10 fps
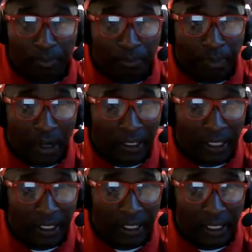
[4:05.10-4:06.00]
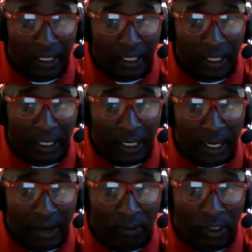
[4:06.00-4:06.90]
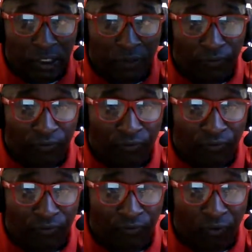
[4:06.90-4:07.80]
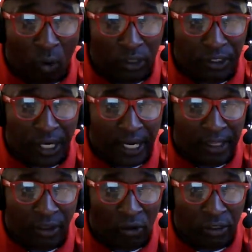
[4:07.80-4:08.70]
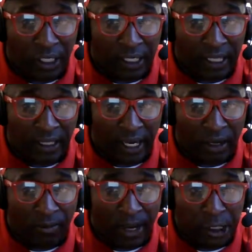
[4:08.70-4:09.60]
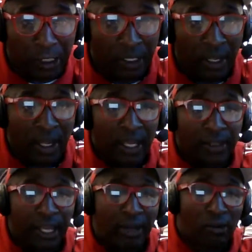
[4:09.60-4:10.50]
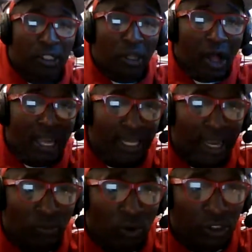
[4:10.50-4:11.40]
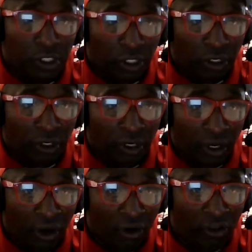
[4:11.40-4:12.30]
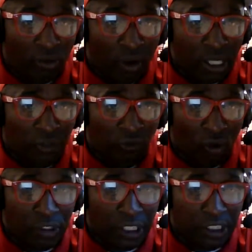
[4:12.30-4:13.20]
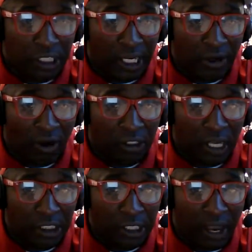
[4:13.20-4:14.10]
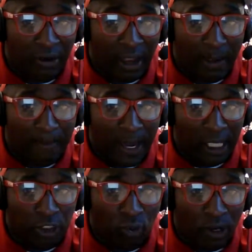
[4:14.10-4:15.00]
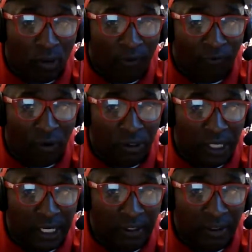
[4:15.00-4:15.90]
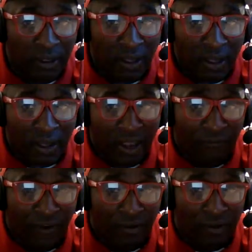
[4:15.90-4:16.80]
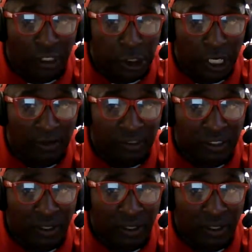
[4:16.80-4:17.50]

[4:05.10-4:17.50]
But it was 14-13 at the intermission. Then it was Clyde Edwards-Hurley rushed for a 16-yard touchdown at made it 21-13 in favor of the Chiefs.